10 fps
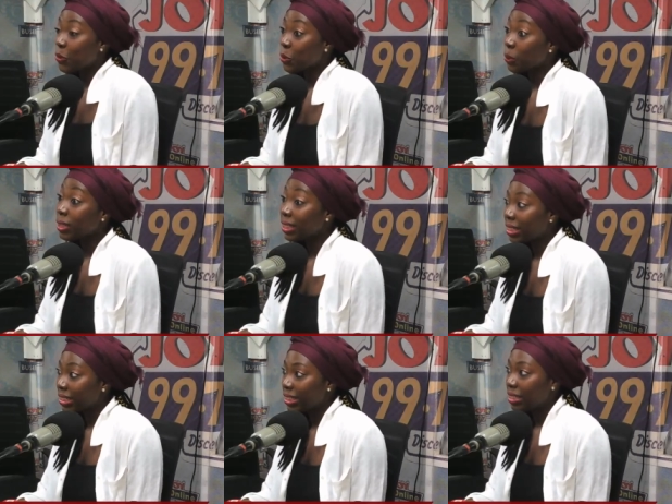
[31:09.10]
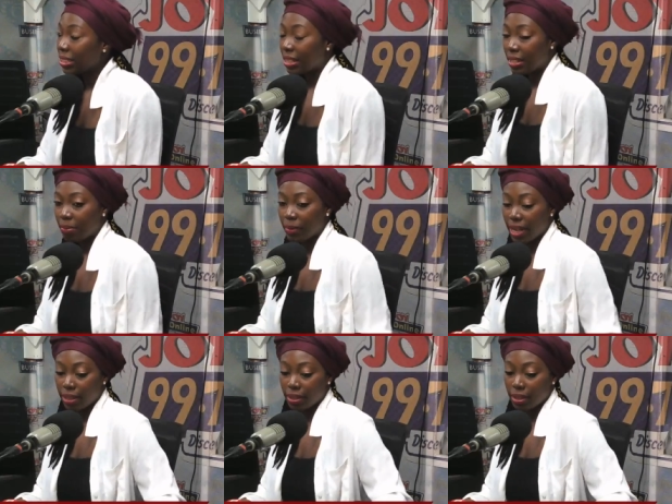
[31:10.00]
So what they did, um,
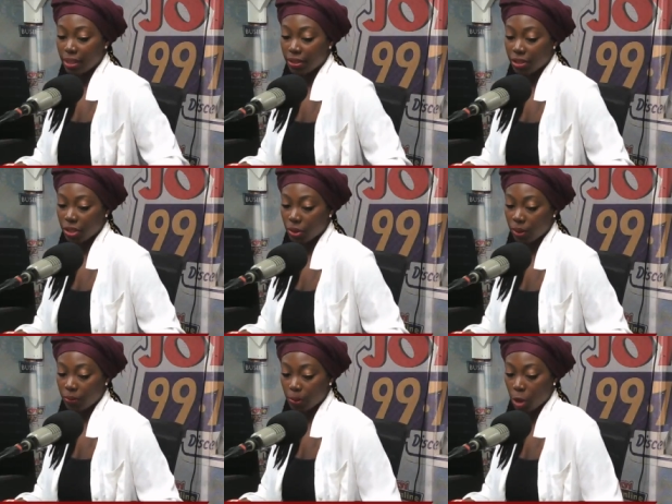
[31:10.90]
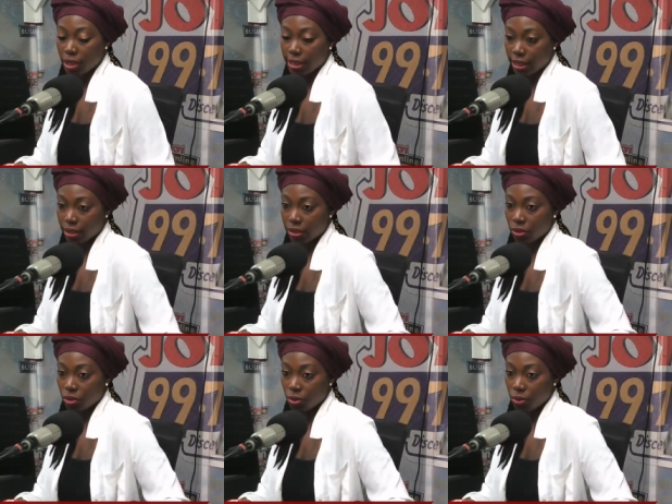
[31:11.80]
and just to give some context,
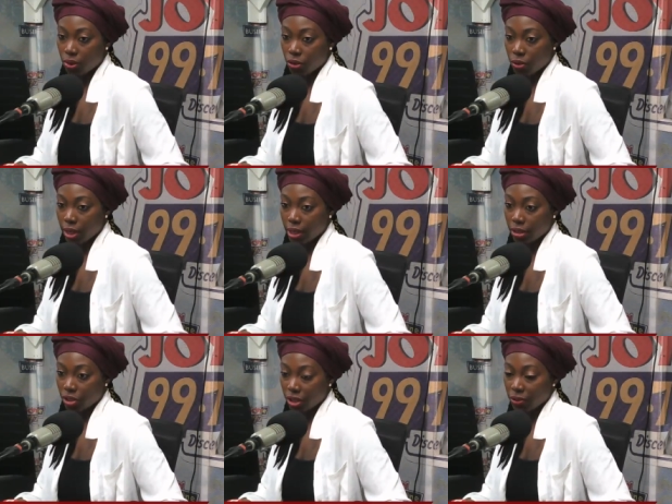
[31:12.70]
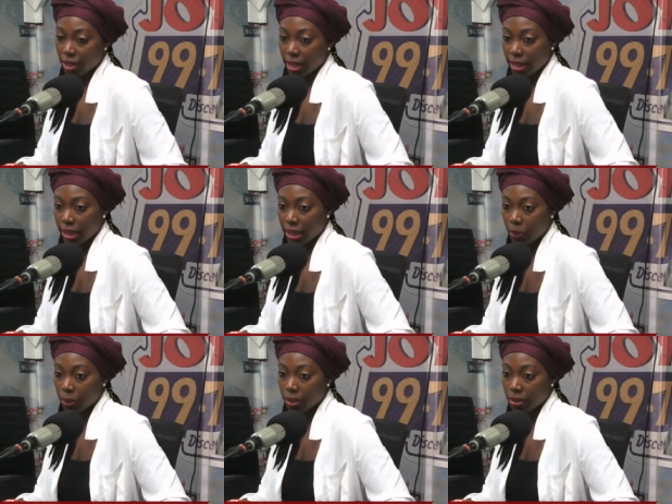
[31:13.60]
dur- during the genocide, I think it
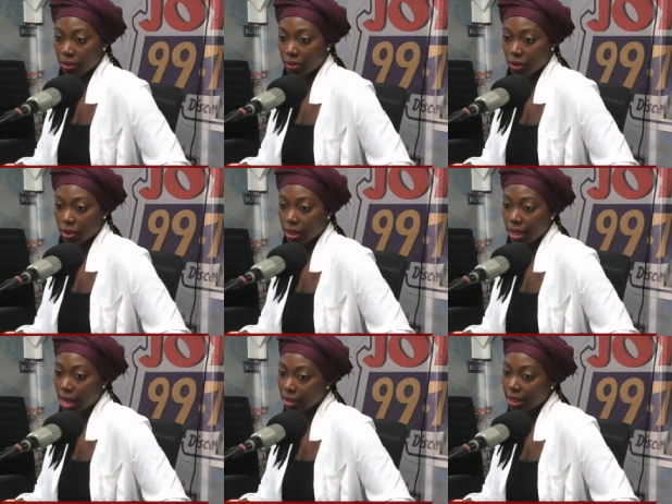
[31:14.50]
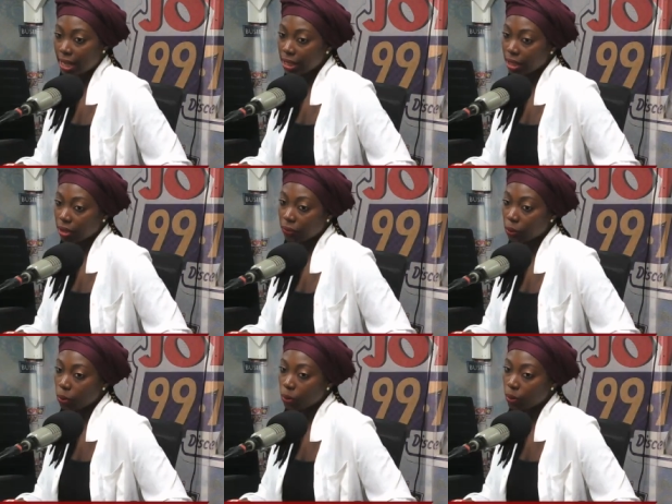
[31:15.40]
was just Ga- Ghana and a
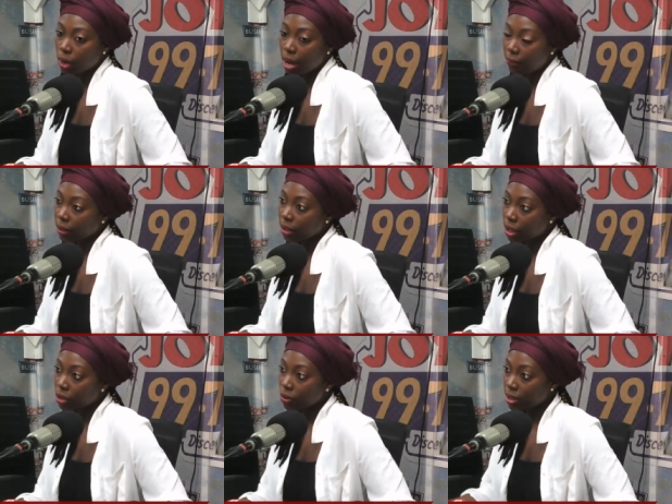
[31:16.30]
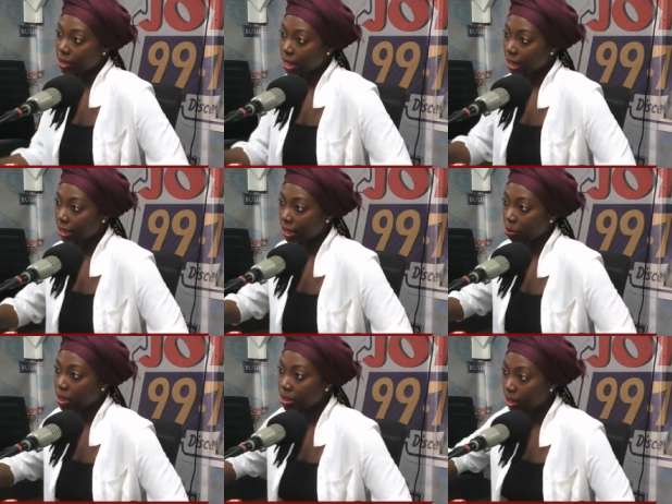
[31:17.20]
few African countries that had like
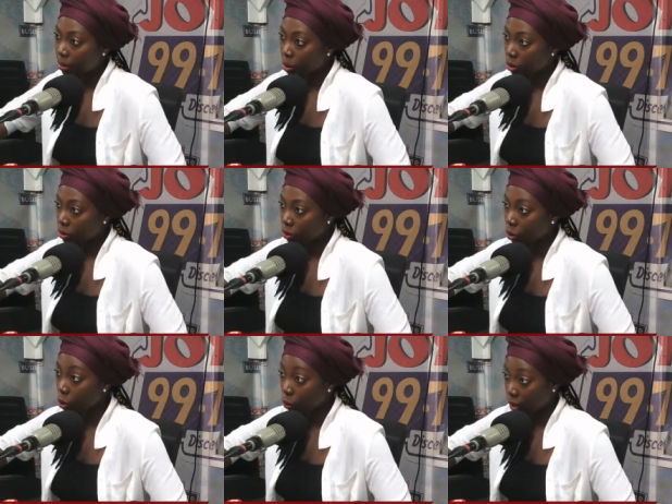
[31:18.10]
peacekeepers go